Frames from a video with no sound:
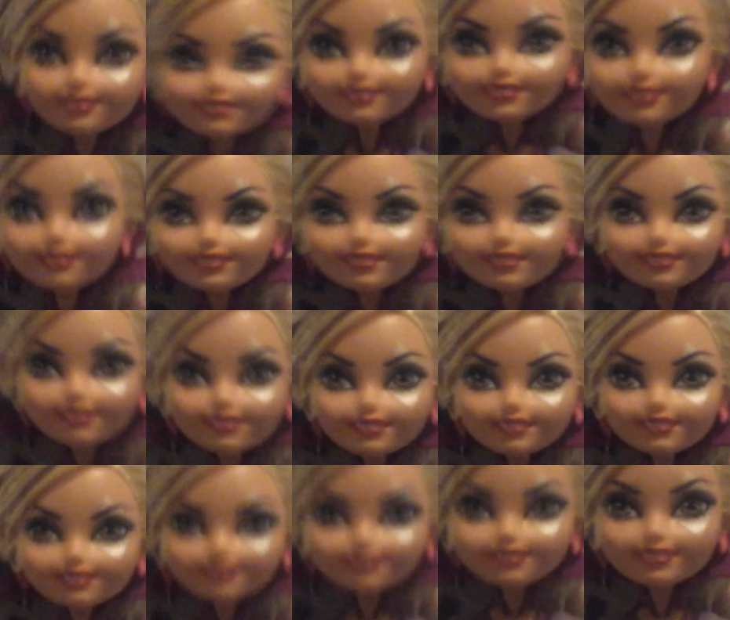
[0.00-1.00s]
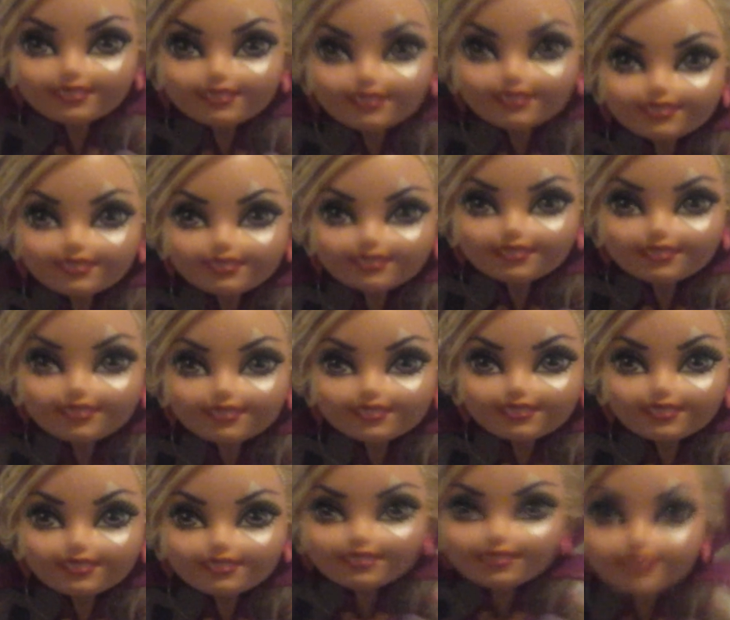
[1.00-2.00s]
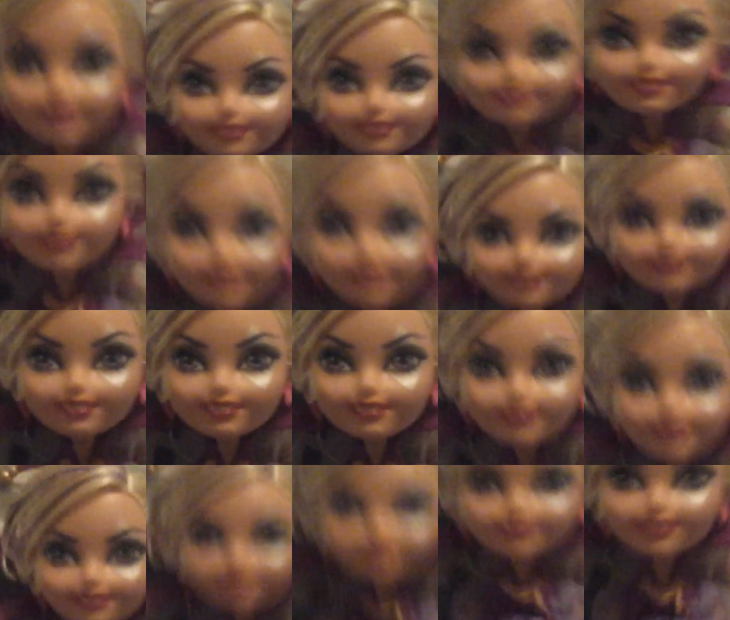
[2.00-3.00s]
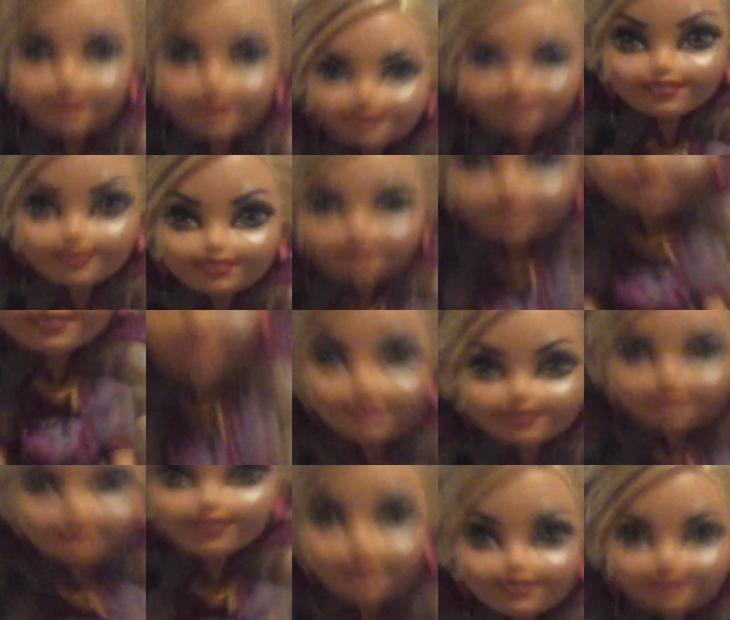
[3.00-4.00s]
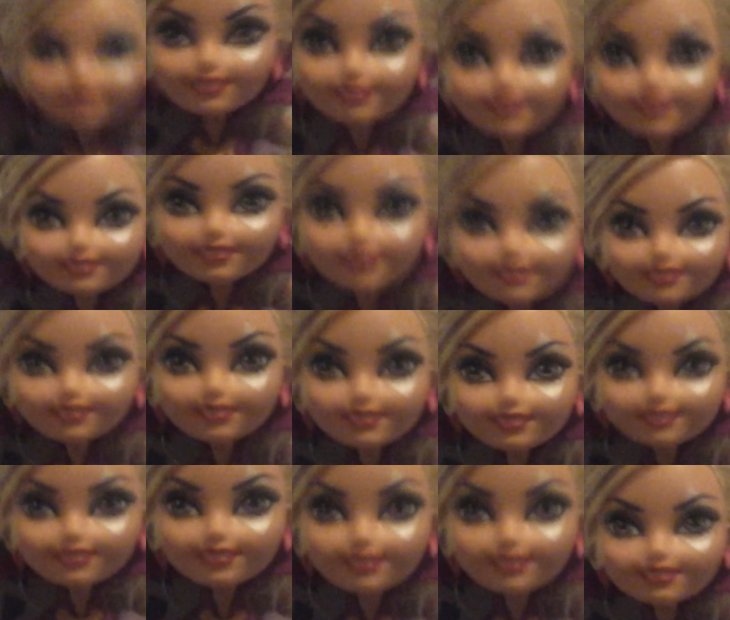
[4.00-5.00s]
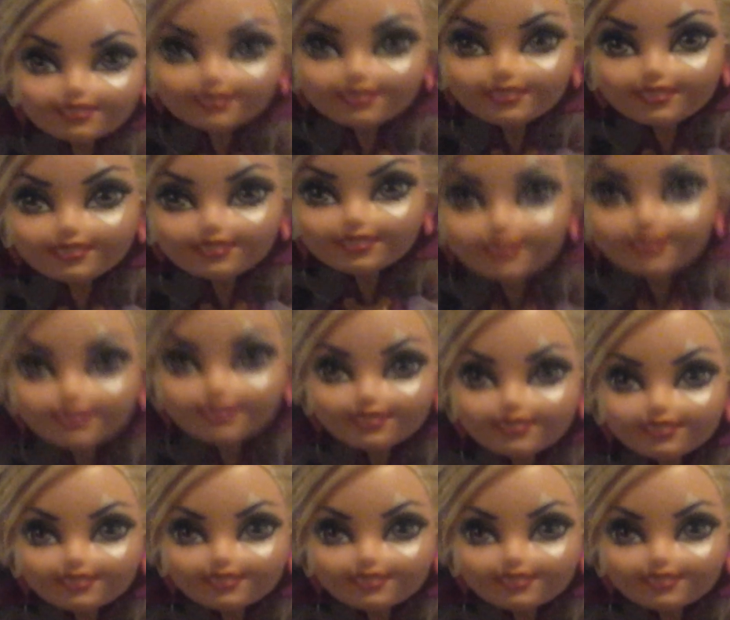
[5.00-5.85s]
about you want what about us wanting to know what you want in the giveaway, so